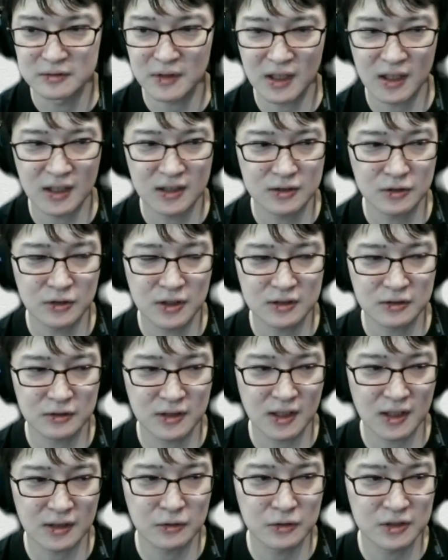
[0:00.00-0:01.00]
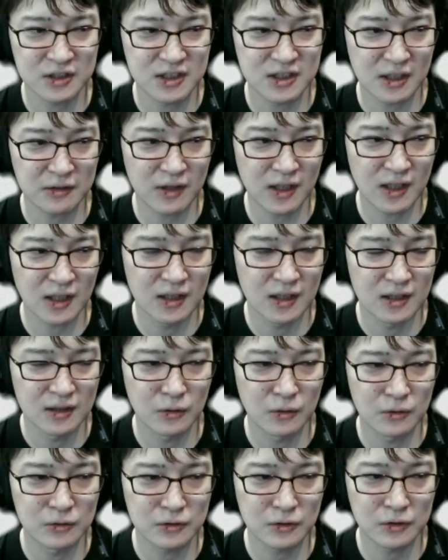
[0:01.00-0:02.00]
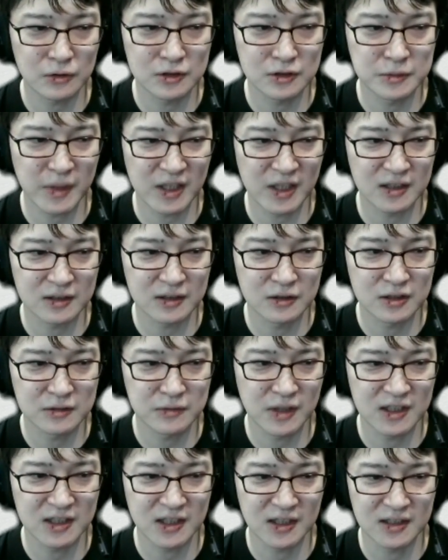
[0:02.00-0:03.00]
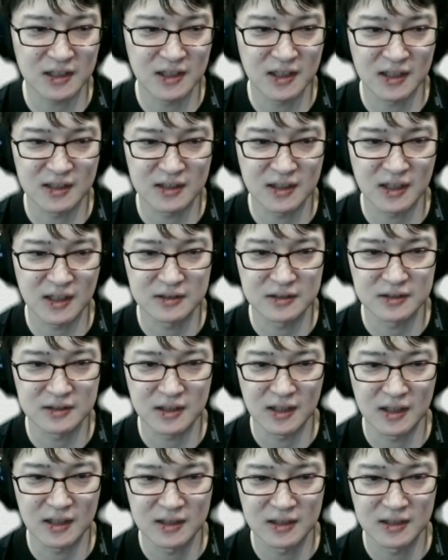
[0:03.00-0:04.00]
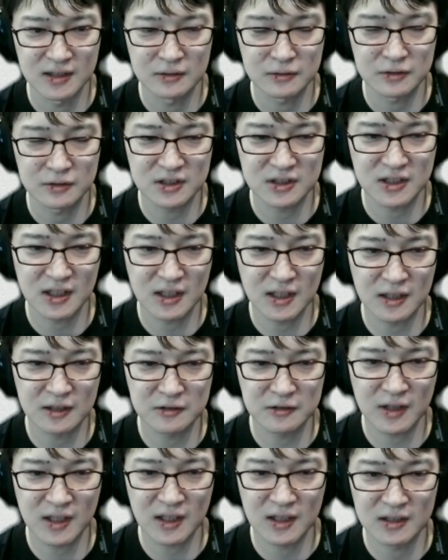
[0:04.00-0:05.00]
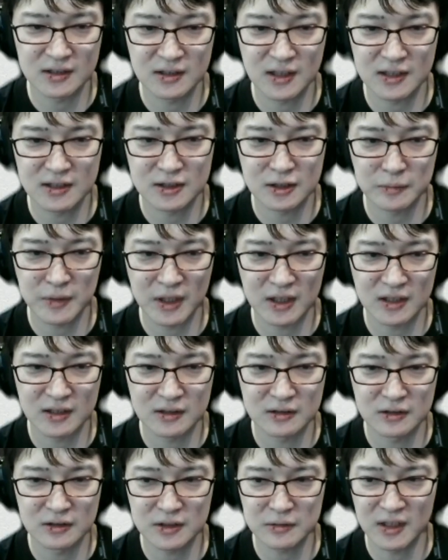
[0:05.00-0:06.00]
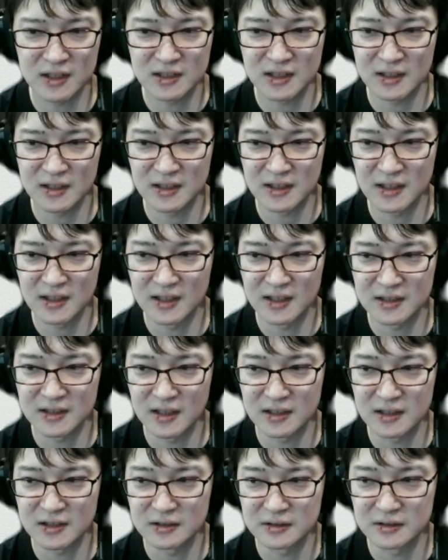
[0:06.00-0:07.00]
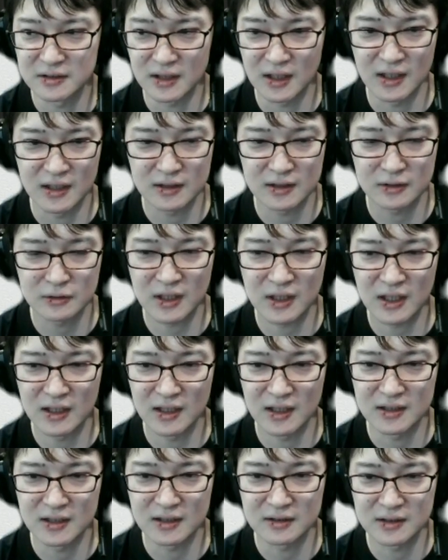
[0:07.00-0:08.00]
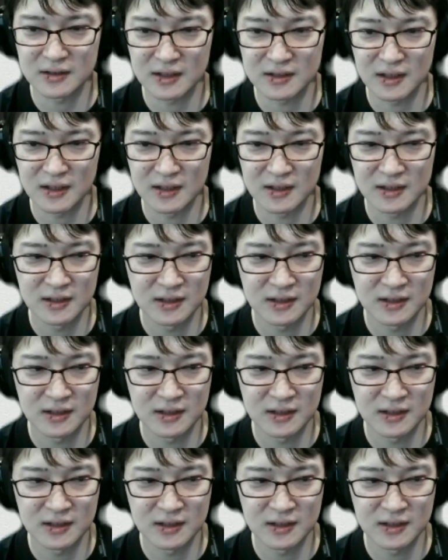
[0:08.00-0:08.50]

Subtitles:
So in these figures, think of the blue boxes as users assigned to the control bucket and users assigned to test bucket,